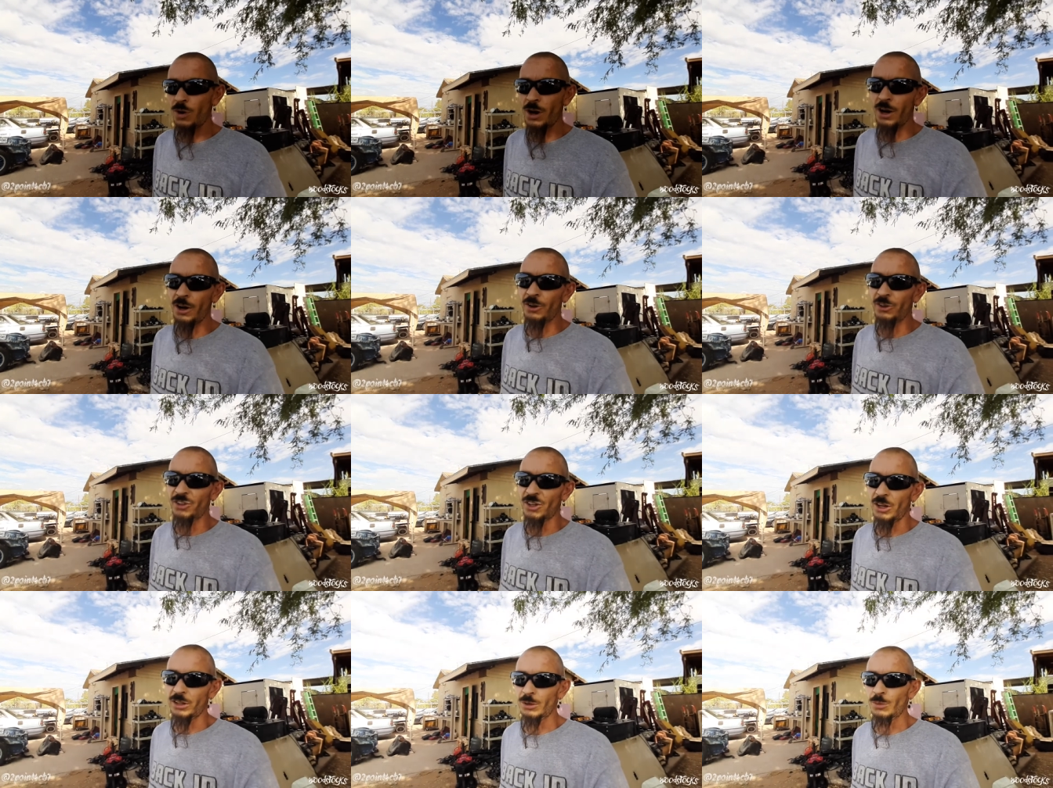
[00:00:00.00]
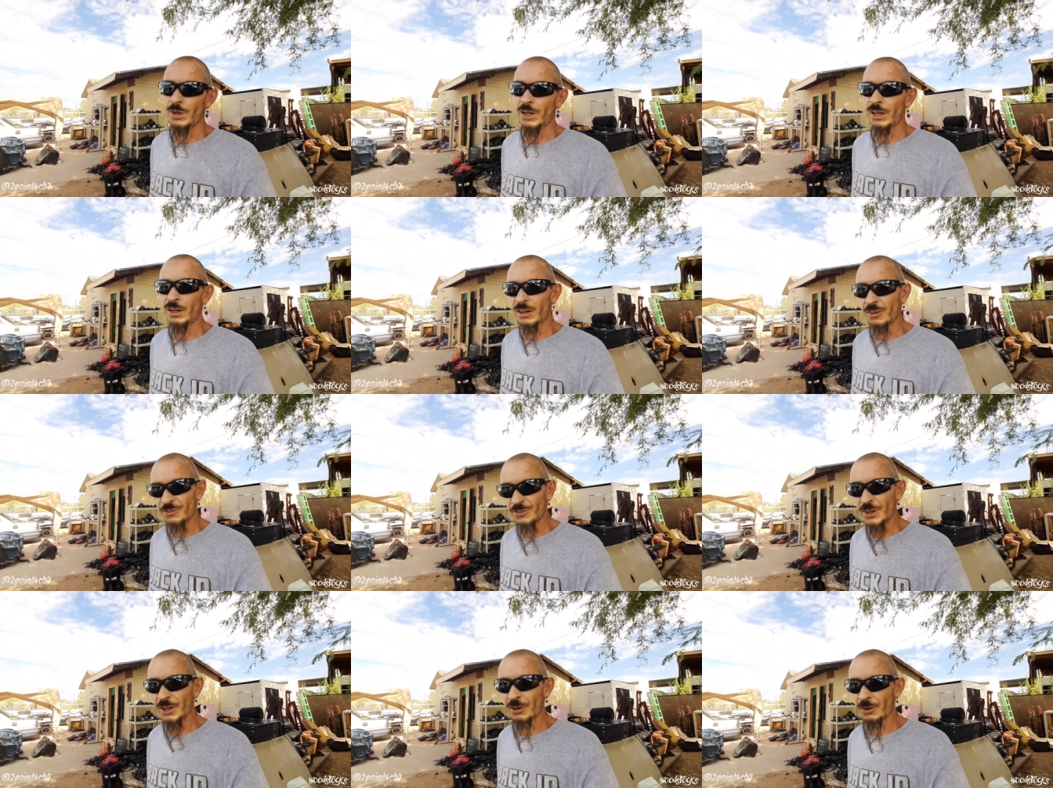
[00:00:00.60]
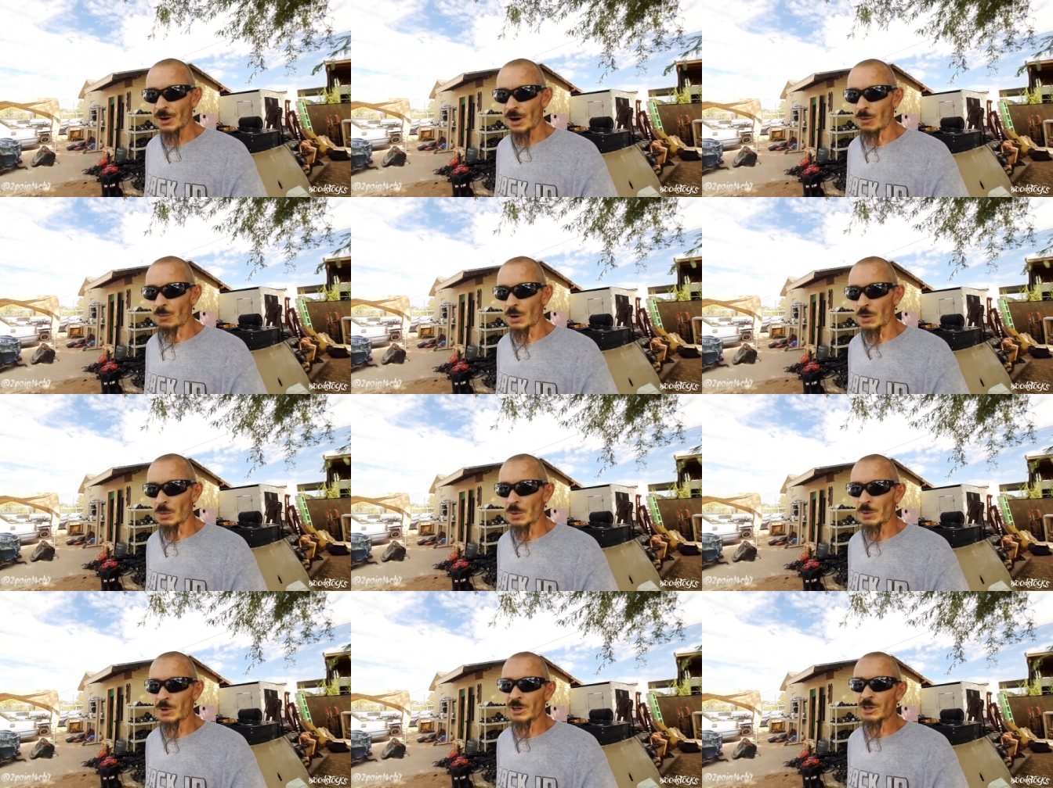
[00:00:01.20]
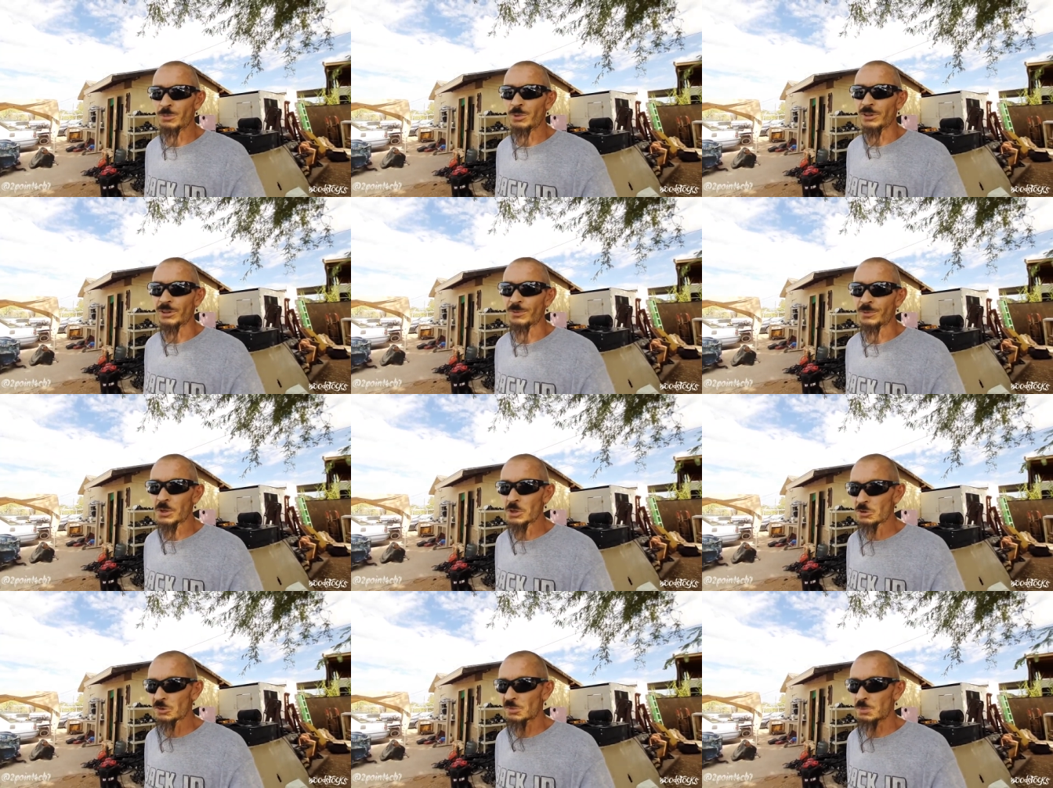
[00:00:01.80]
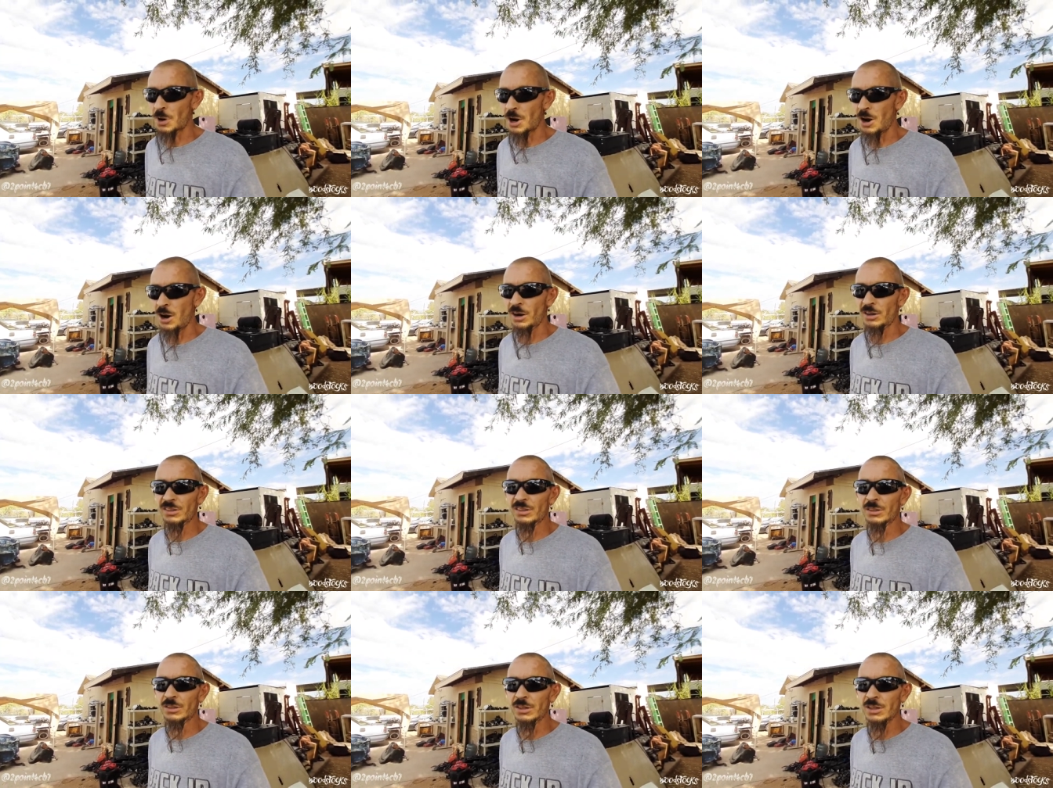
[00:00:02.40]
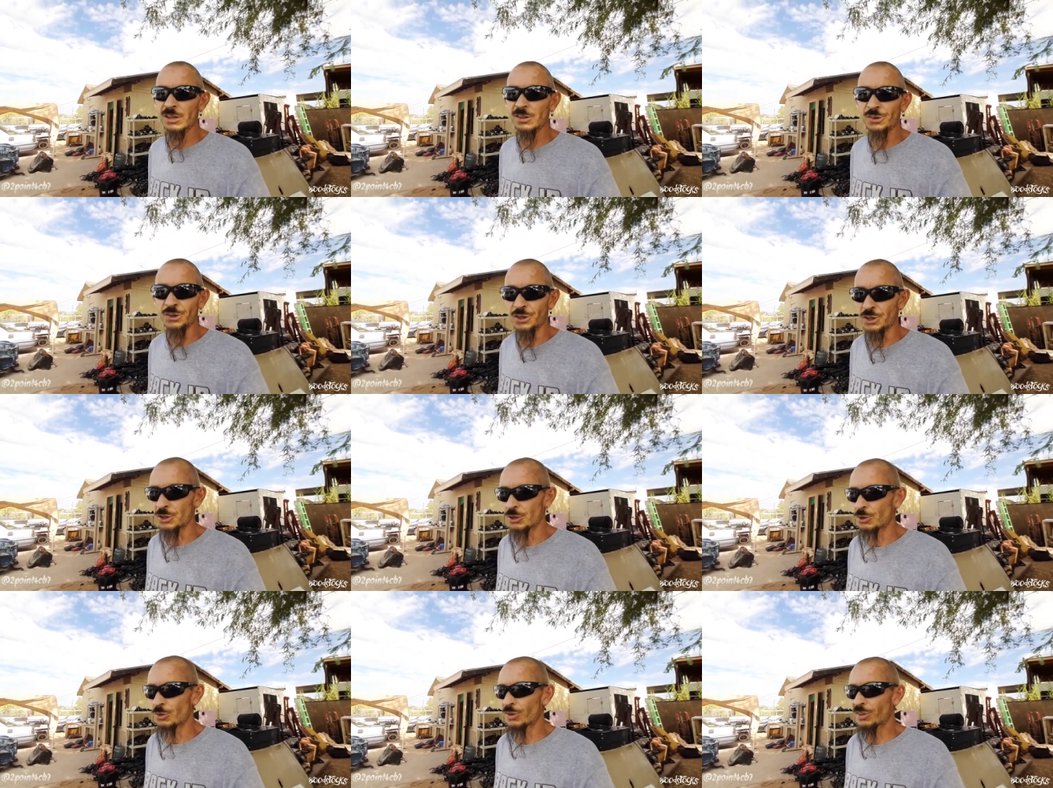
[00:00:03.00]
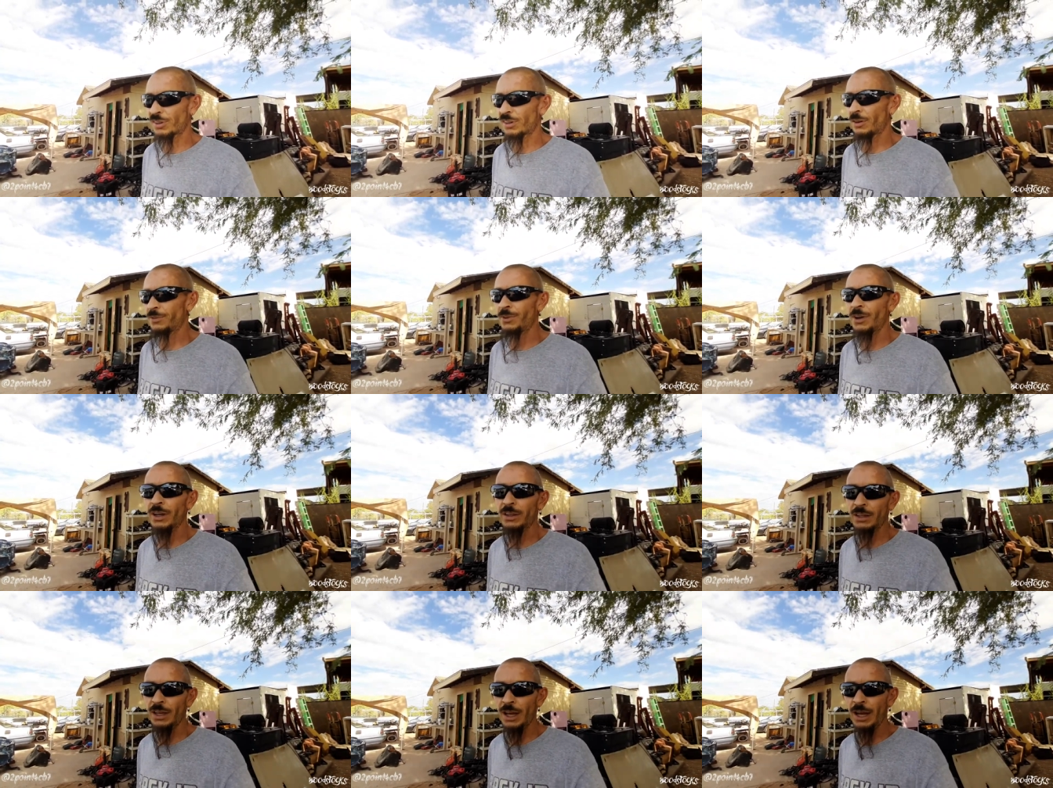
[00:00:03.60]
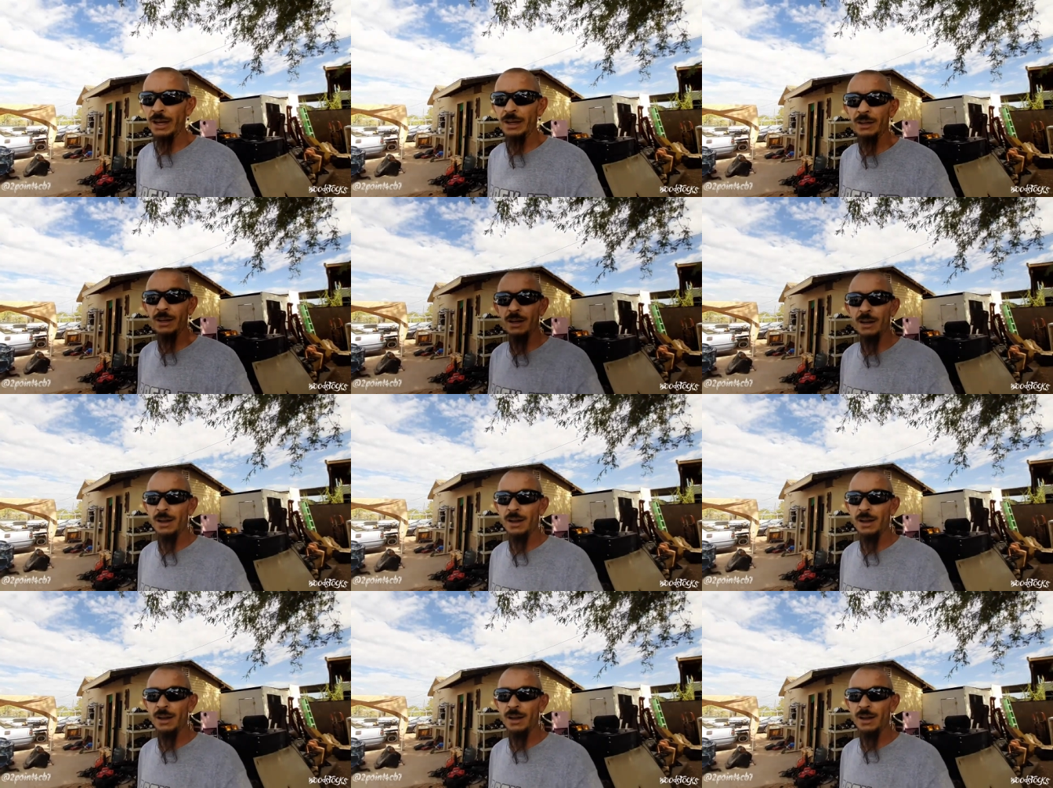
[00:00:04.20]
wire tuck that we needed to figure out where we were going to put the fuse box and the ECU and stuff like that